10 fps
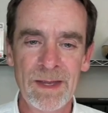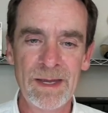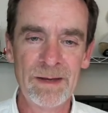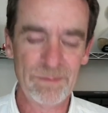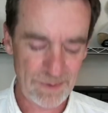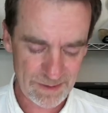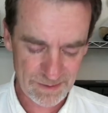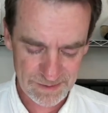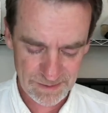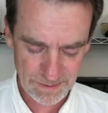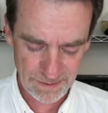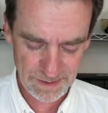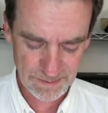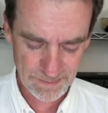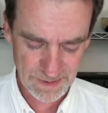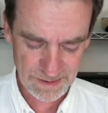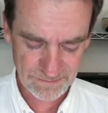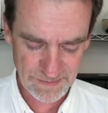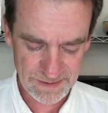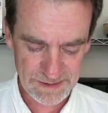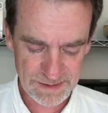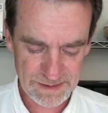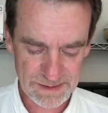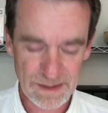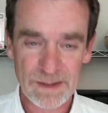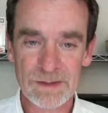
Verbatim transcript: And we can also go look at my devices.